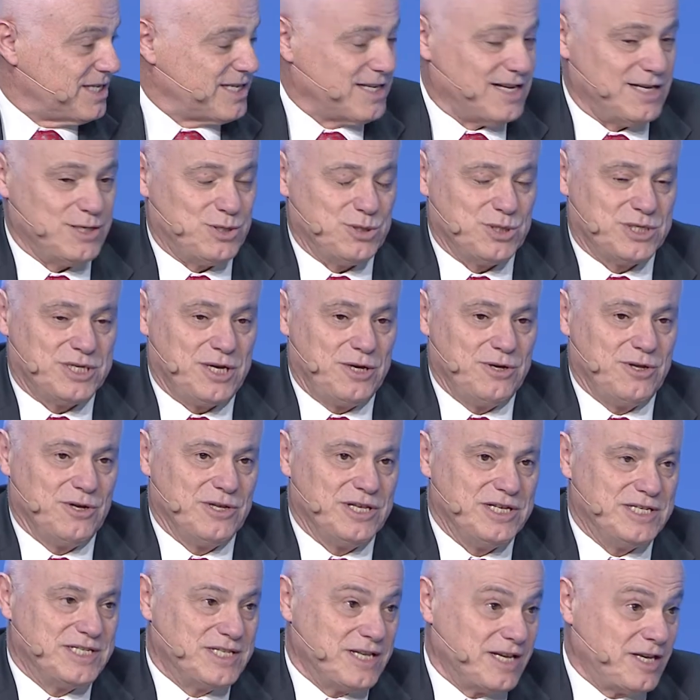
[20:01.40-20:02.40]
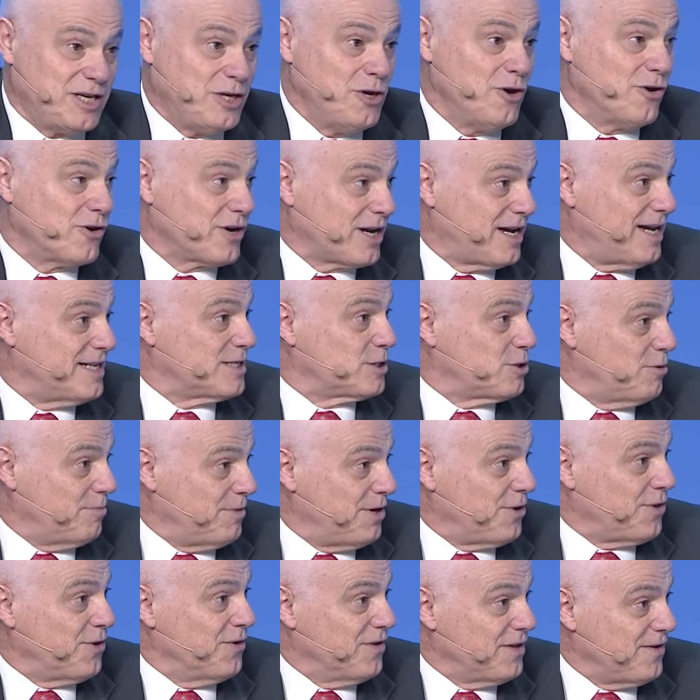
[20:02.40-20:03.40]
as you say, the secure customer
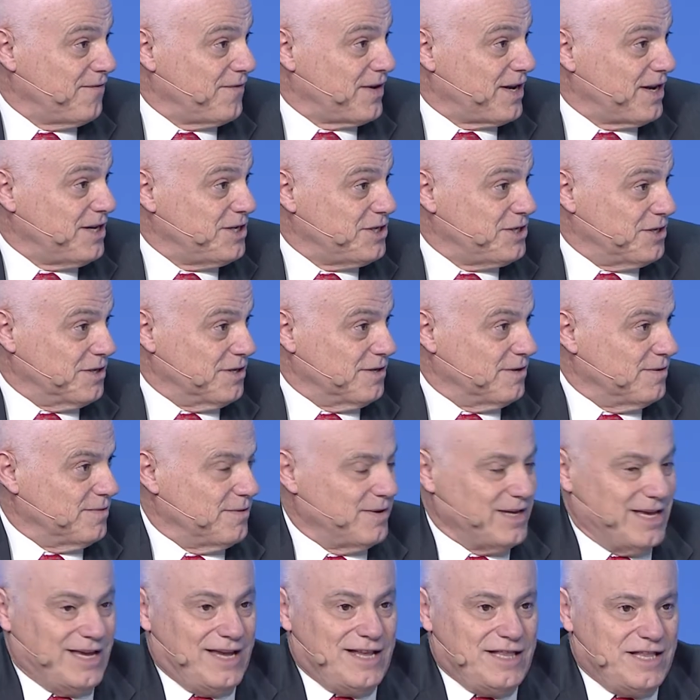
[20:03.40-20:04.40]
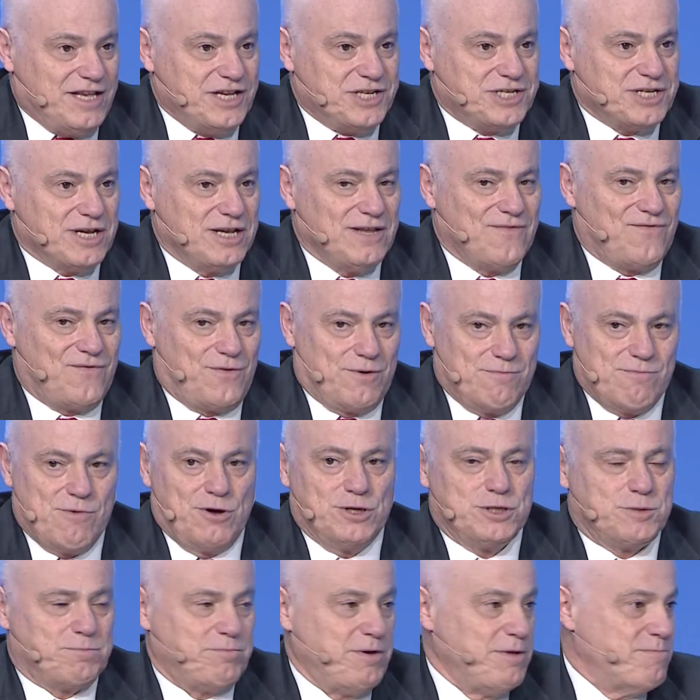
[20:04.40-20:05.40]
authentication. Initially, for
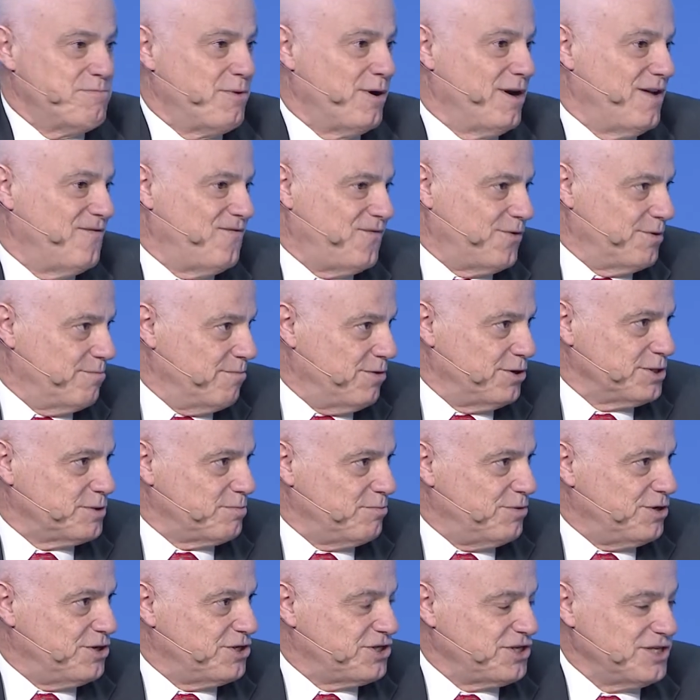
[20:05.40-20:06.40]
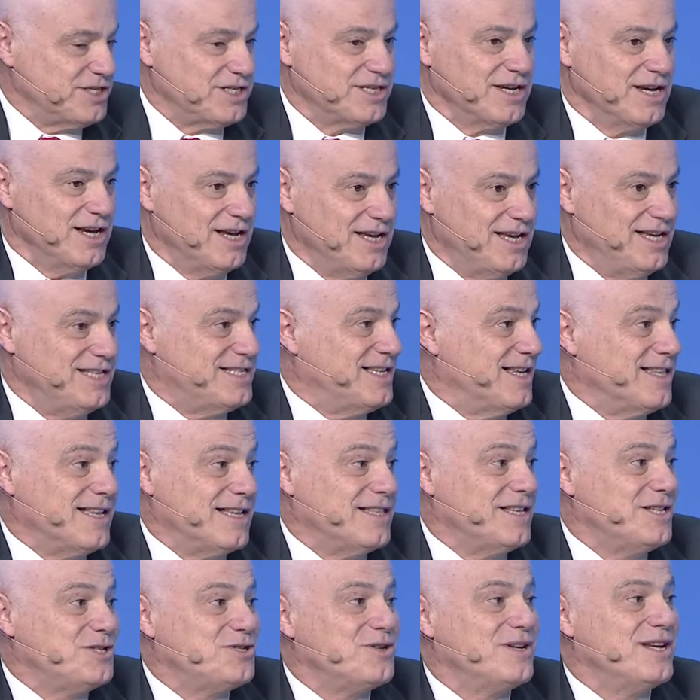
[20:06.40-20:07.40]
most people and for most merchants, it's an
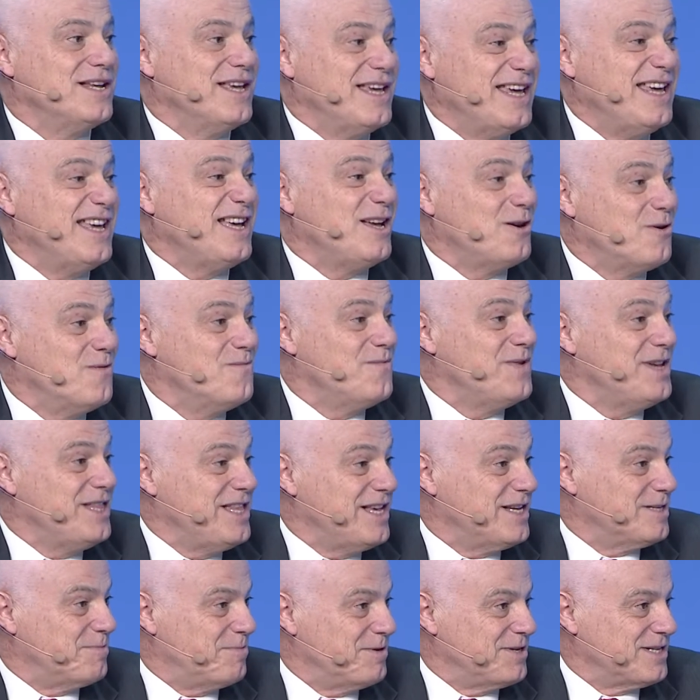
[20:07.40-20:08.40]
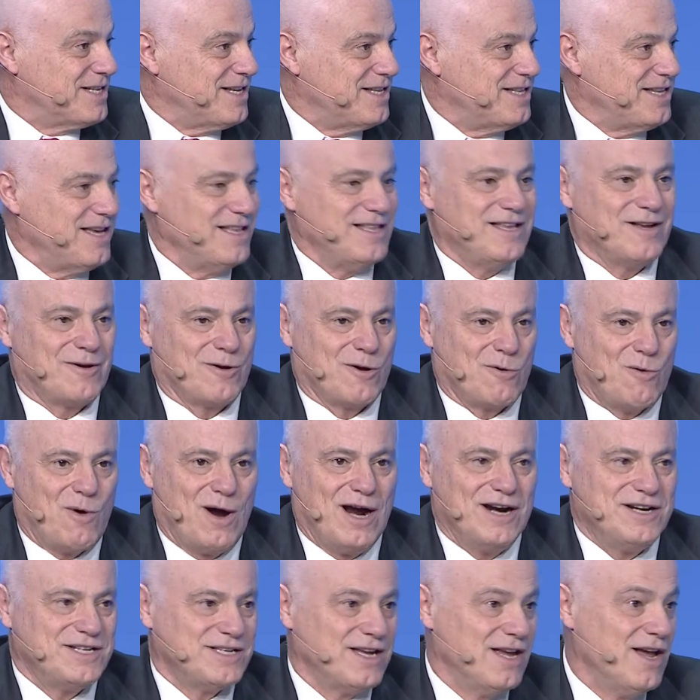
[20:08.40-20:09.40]
additional inconvenience because at the end it
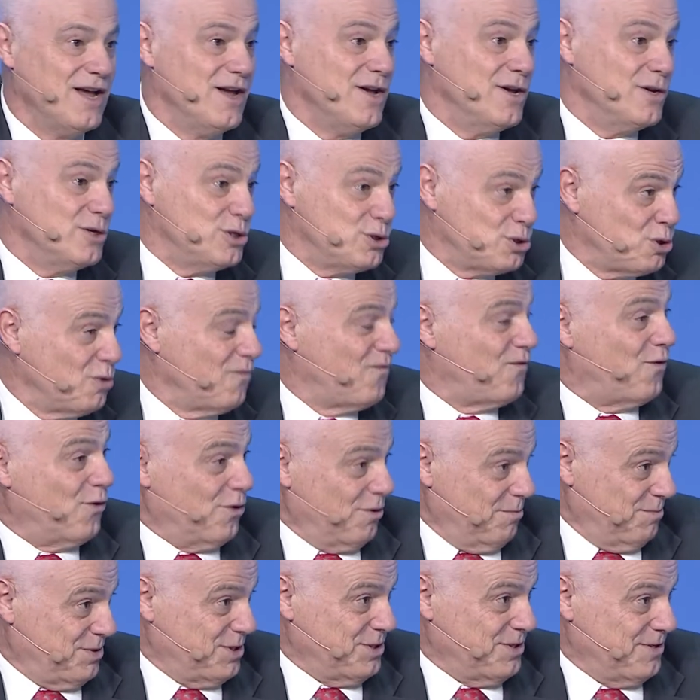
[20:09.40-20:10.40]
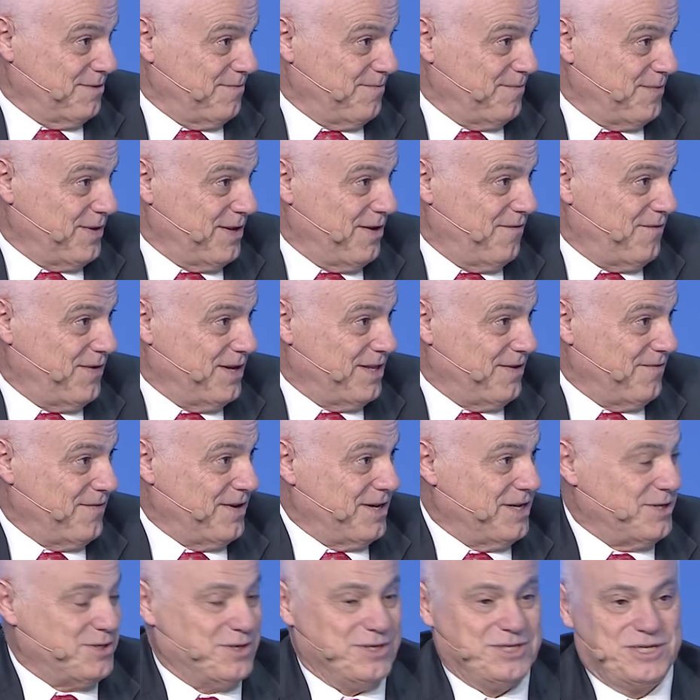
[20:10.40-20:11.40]
requires 2 forms of
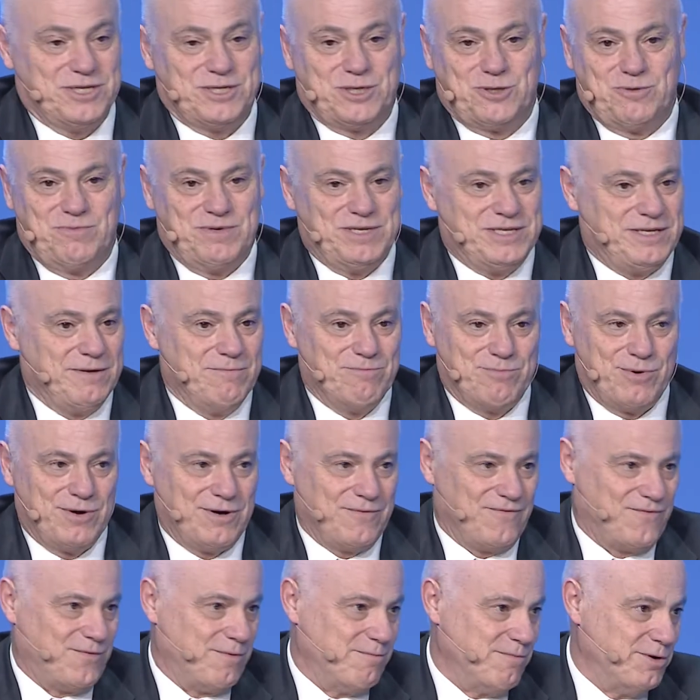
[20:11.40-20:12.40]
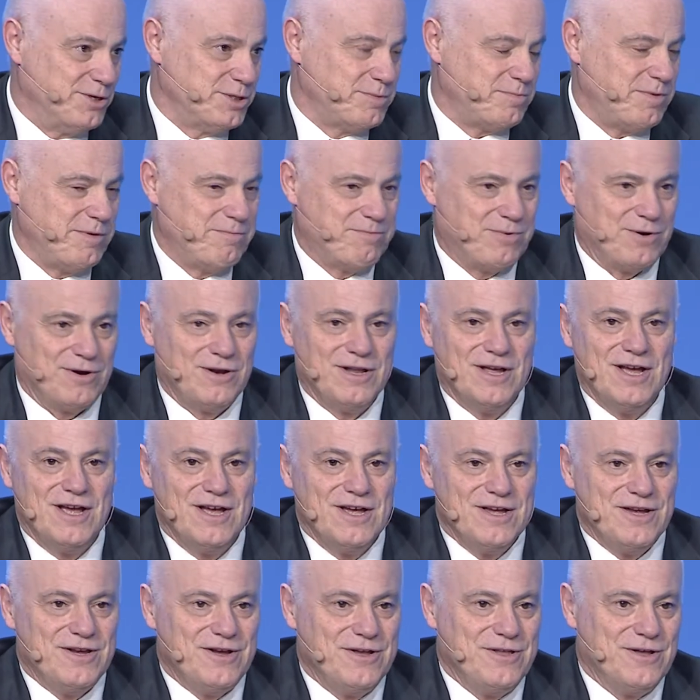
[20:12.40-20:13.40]
authentication. Just to be simple, for most people,
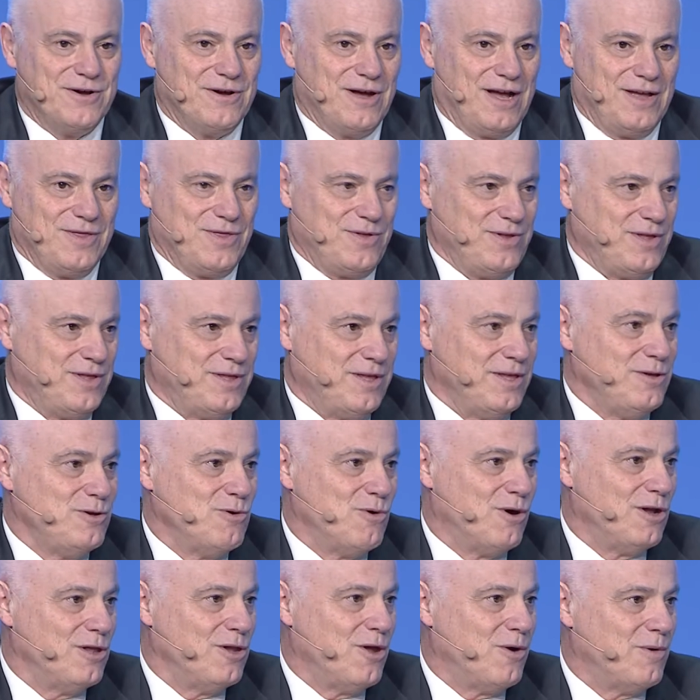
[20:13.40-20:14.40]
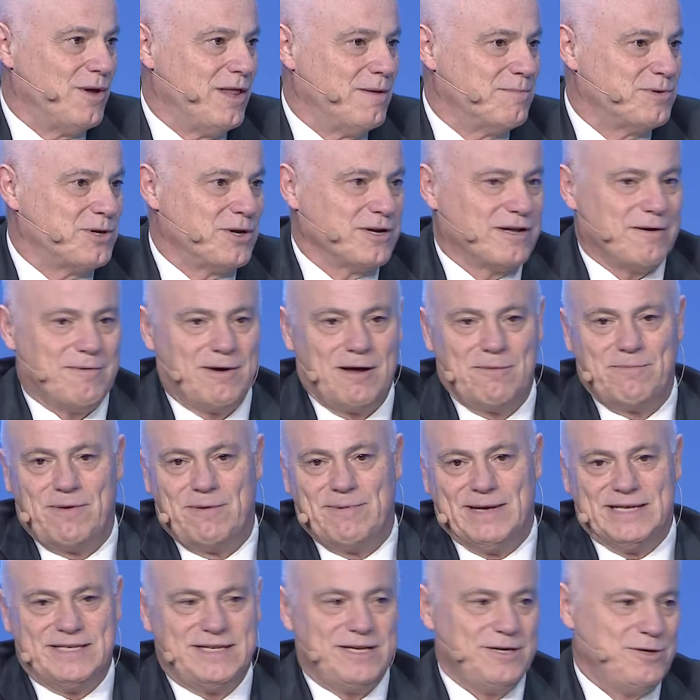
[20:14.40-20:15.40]
I think you all know what I'm talking about, but
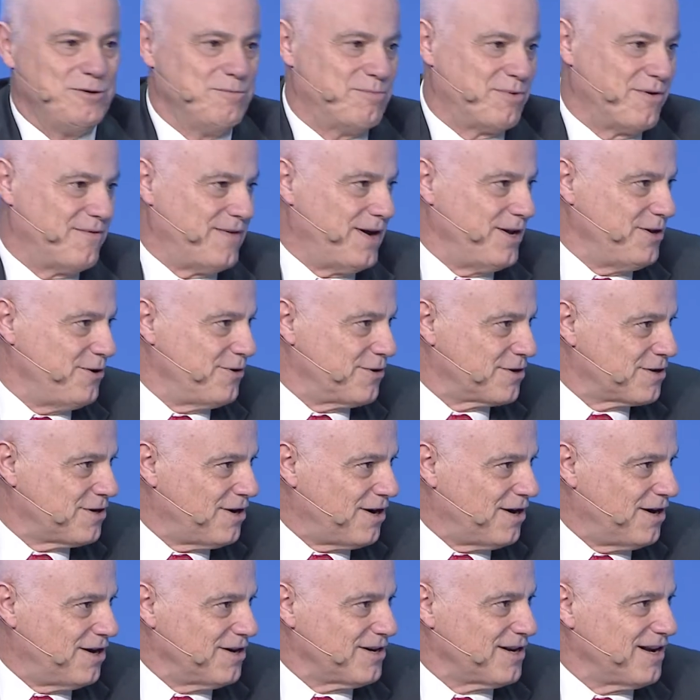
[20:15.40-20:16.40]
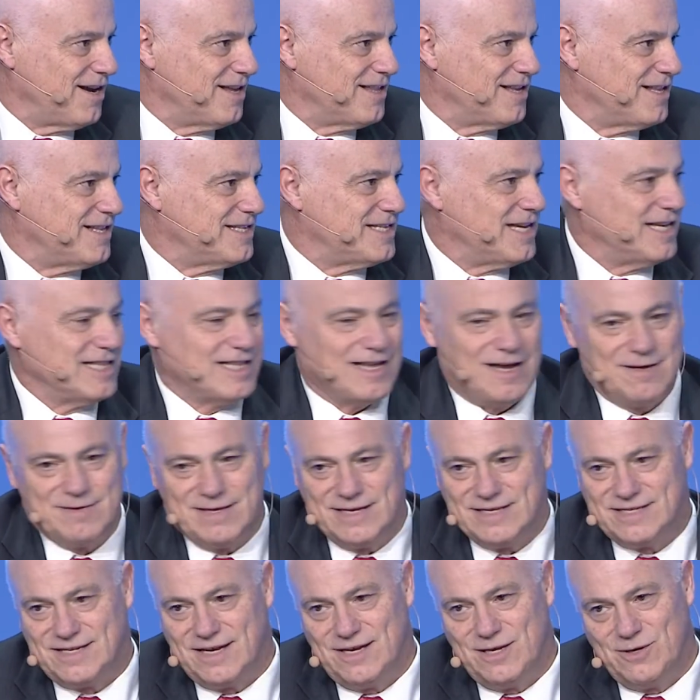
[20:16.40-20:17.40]
basically you provide your card and at the same time they
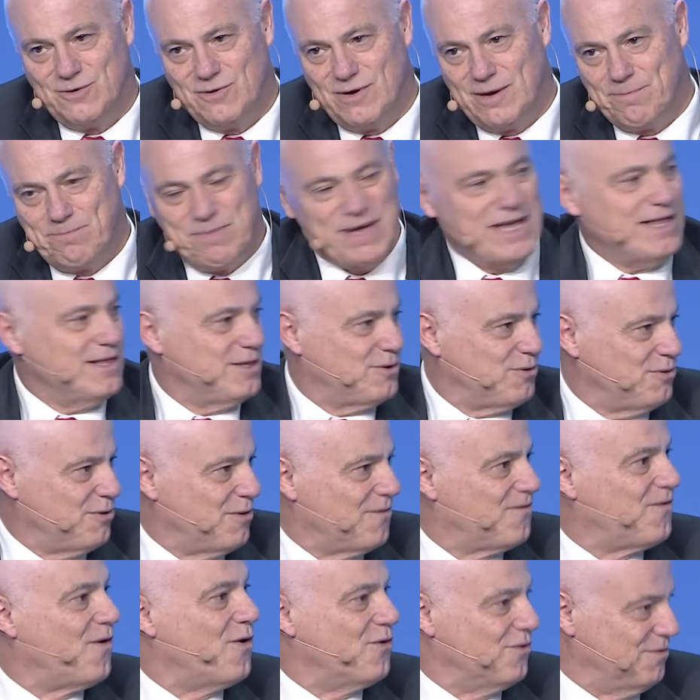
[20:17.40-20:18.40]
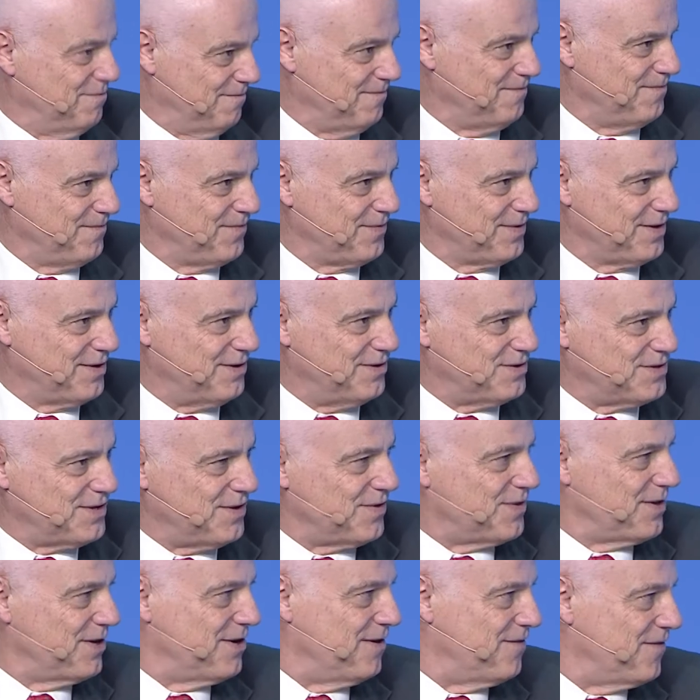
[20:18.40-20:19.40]
send you a PIN to your phone or something of